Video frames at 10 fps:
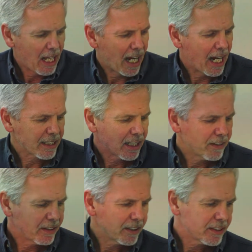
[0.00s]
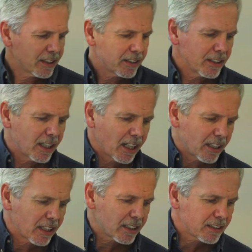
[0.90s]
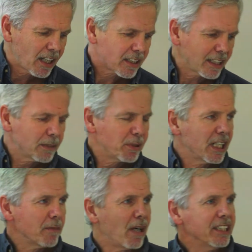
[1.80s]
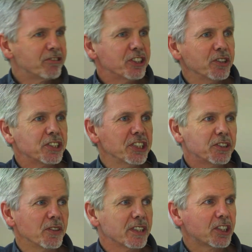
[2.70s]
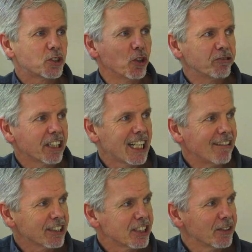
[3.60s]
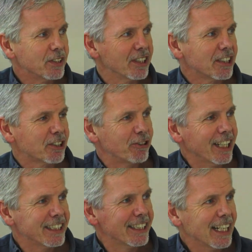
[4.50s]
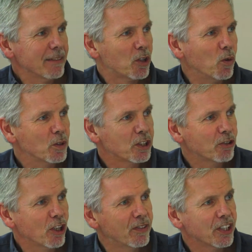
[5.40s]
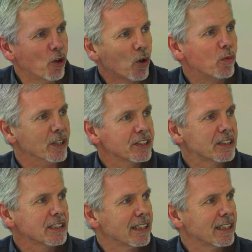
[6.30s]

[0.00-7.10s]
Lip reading: And I'd like to begin by introducing you to an extraordinary character with a crazy name called Grover Norquist.